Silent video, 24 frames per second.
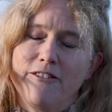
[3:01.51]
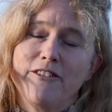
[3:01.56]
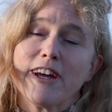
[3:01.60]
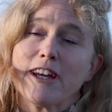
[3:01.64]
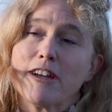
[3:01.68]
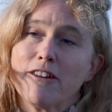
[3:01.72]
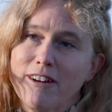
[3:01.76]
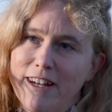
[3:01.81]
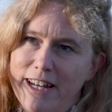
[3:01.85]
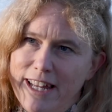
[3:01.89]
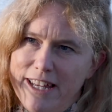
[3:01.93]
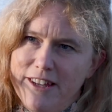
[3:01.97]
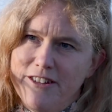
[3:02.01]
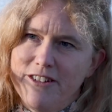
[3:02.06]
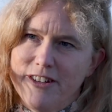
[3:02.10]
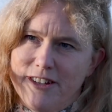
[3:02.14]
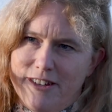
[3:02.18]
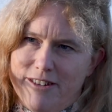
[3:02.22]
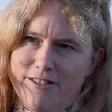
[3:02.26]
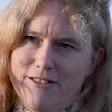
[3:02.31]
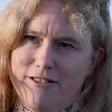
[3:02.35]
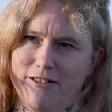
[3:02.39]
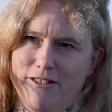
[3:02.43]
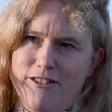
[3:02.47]

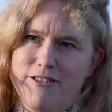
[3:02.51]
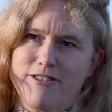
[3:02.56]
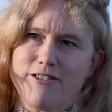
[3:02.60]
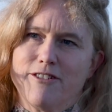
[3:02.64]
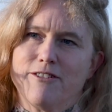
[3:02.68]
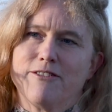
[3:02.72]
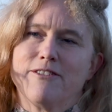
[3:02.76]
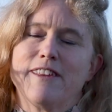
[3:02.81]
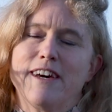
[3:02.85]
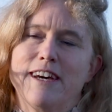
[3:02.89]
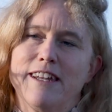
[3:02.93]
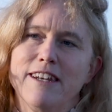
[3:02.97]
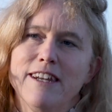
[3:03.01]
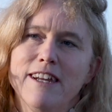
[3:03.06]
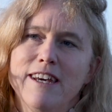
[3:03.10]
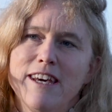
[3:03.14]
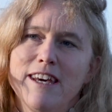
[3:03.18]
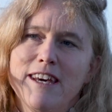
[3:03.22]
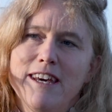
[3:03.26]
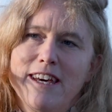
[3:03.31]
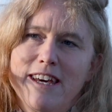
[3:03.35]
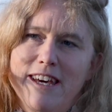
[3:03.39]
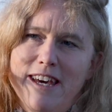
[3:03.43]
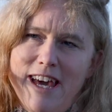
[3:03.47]
regulations also that
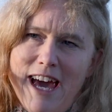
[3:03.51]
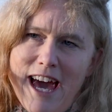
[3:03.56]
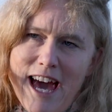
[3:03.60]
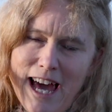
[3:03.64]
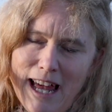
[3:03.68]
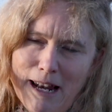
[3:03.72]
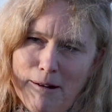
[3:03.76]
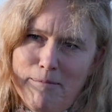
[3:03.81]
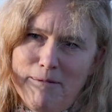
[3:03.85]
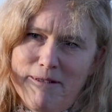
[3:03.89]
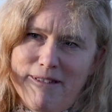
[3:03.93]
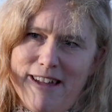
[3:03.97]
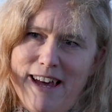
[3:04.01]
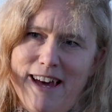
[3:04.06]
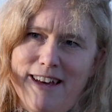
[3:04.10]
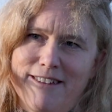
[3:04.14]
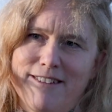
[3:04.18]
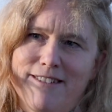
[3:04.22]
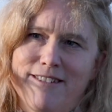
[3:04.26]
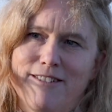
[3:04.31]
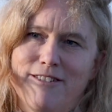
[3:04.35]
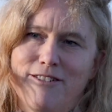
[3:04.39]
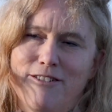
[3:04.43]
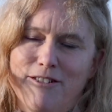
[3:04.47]
helps
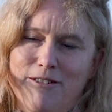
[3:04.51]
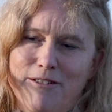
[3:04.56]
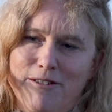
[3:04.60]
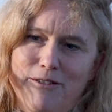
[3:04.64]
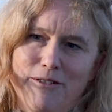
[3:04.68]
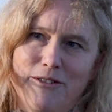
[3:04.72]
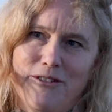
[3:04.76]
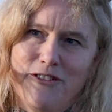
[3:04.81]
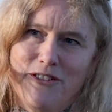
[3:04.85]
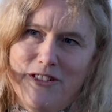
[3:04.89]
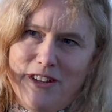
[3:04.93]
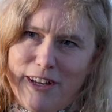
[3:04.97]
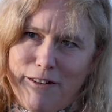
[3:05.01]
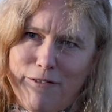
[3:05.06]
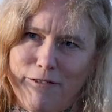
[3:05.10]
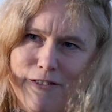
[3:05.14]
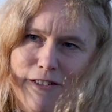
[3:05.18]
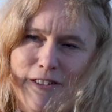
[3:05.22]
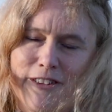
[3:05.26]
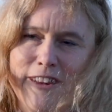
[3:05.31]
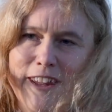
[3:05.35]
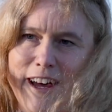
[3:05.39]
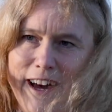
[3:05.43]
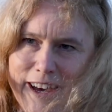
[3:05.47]
us to shift
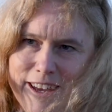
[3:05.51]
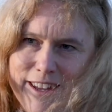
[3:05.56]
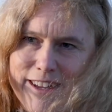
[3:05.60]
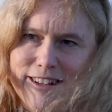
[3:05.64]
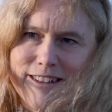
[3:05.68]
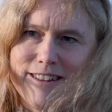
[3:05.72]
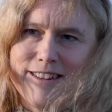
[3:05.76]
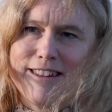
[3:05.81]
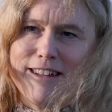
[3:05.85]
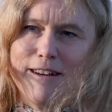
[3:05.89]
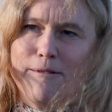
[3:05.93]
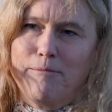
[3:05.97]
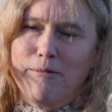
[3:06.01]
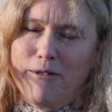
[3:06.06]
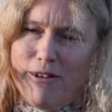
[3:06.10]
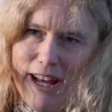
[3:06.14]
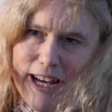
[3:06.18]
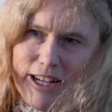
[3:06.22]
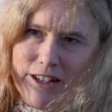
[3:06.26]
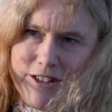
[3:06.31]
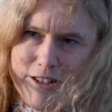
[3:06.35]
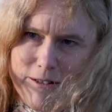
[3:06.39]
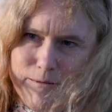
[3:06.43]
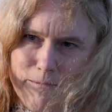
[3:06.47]
diets and
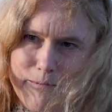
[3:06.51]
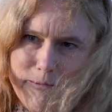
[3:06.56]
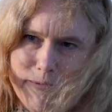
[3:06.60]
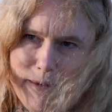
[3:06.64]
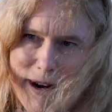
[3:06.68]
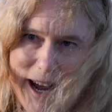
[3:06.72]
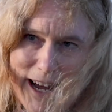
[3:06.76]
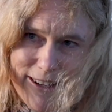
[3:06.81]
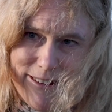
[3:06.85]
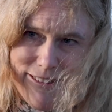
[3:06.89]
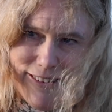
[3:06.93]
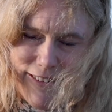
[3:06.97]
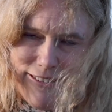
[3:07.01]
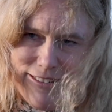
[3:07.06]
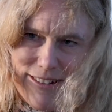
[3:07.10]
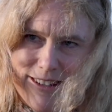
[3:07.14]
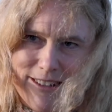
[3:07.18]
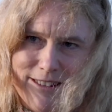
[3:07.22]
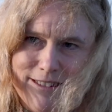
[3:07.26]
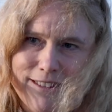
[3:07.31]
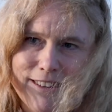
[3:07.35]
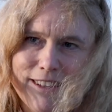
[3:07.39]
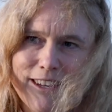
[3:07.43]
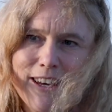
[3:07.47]
production
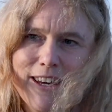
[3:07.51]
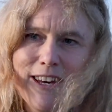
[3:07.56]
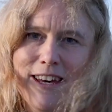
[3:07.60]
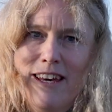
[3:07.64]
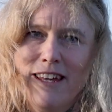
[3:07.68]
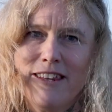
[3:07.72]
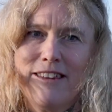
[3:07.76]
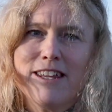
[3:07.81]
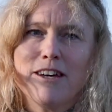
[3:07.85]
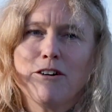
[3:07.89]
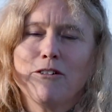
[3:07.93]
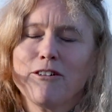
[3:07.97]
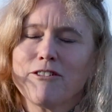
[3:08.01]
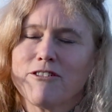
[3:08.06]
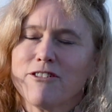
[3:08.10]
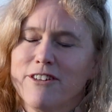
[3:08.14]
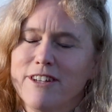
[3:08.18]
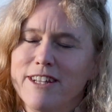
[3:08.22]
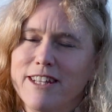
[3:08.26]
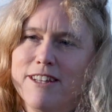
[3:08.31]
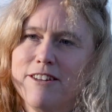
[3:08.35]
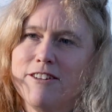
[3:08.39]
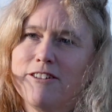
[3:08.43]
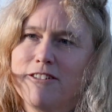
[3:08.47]
practices. They also
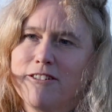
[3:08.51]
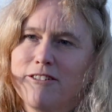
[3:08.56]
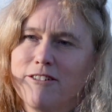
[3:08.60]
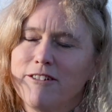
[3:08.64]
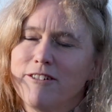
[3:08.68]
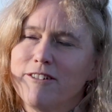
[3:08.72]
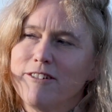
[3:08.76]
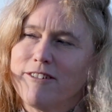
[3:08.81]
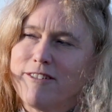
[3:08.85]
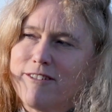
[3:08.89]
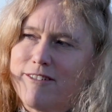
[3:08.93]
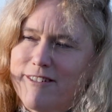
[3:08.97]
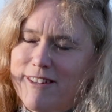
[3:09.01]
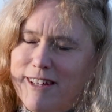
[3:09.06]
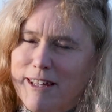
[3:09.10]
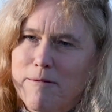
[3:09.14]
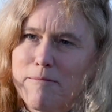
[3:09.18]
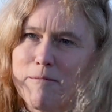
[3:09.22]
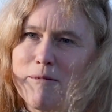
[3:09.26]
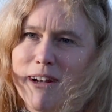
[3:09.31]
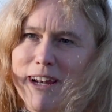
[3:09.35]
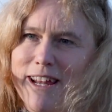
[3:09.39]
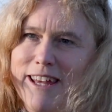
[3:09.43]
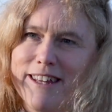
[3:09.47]
need to
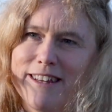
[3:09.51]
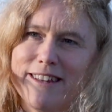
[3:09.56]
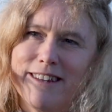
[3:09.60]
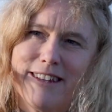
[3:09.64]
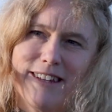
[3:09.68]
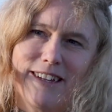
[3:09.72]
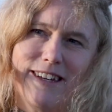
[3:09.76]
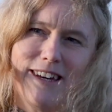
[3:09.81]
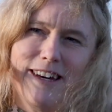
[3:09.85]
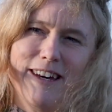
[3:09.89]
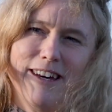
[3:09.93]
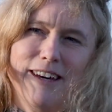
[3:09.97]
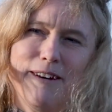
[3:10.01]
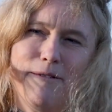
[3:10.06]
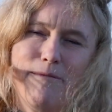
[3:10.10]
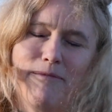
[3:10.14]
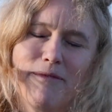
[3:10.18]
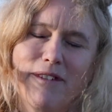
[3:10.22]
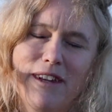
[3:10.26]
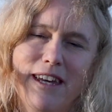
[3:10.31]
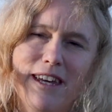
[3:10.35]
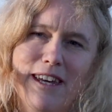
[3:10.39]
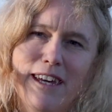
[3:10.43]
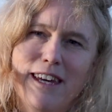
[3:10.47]
stimulate um,
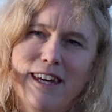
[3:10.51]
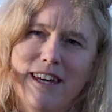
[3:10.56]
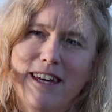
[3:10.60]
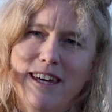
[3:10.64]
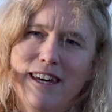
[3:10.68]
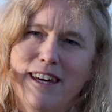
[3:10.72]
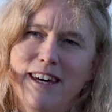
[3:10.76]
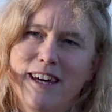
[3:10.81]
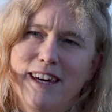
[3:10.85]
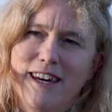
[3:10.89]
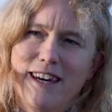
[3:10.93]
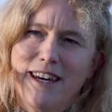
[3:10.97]
uh,